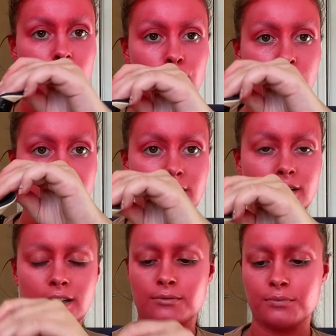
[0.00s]
Bad
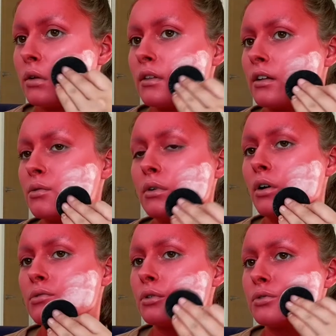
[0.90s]
design. This will
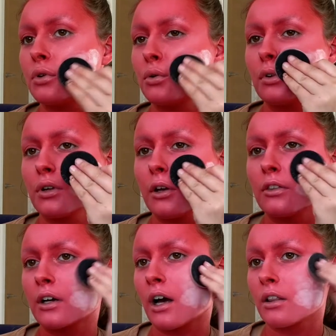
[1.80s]
also tone down the
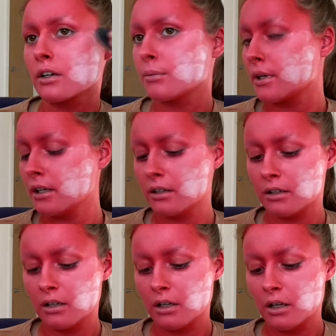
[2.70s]
colour a bit,
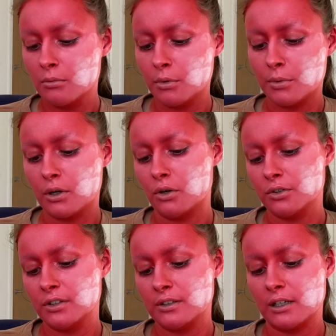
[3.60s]
but because
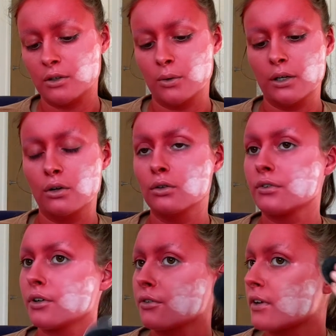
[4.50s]
it's like going all over
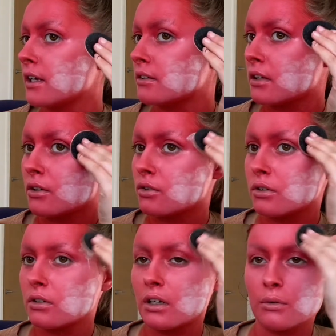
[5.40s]
your face,
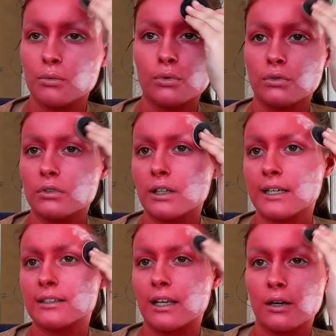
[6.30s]
it won't like
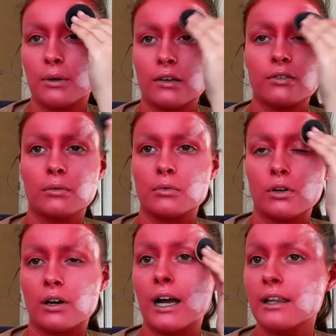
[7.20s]
take away from your
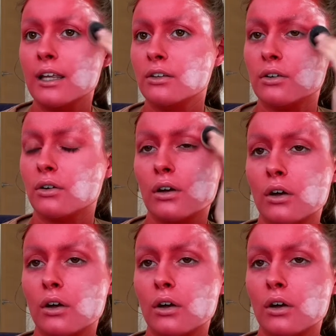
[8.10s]
highlighter.